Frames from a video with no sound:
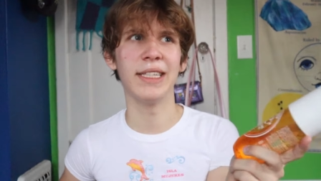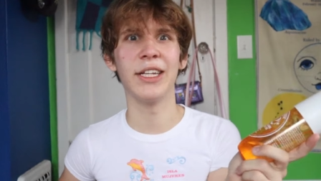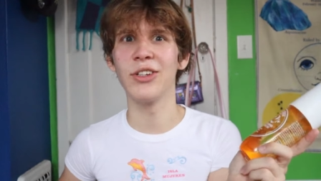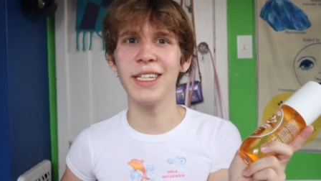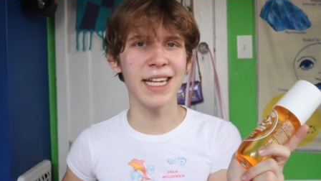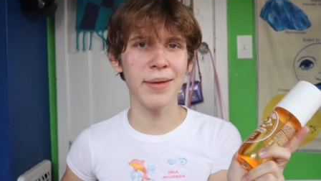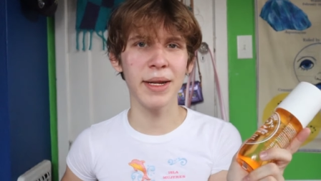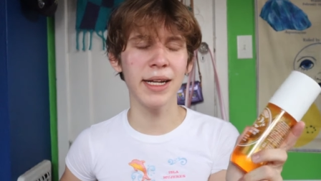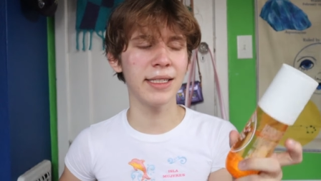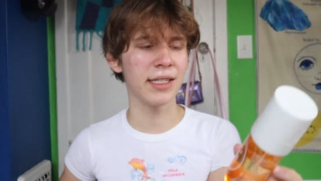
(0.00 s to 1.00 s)
literally 10
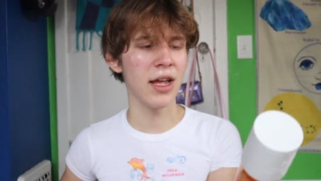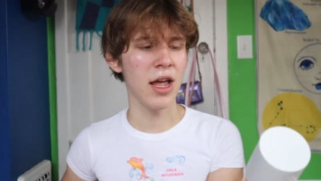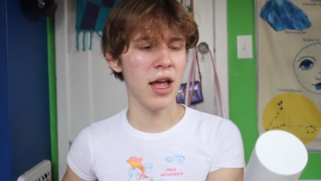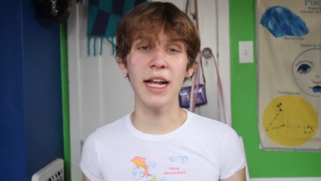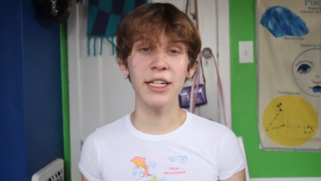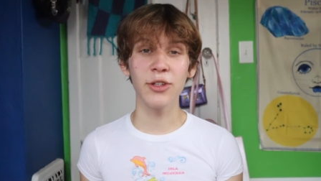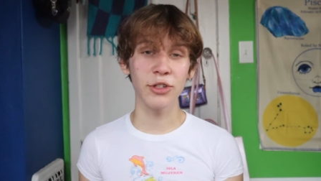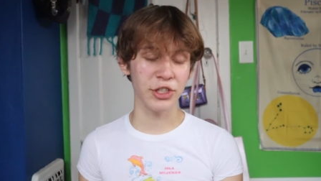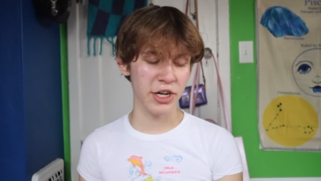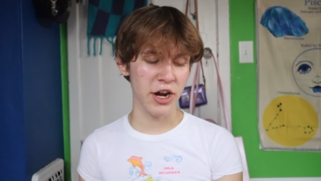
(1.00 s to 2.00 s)
minutes. The next
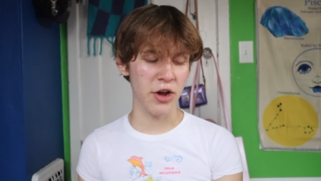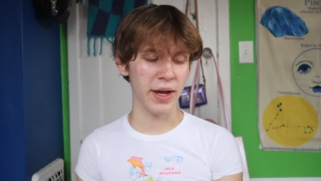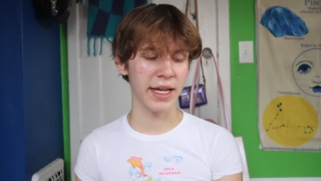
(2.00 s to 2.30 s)
Sol de Janeiro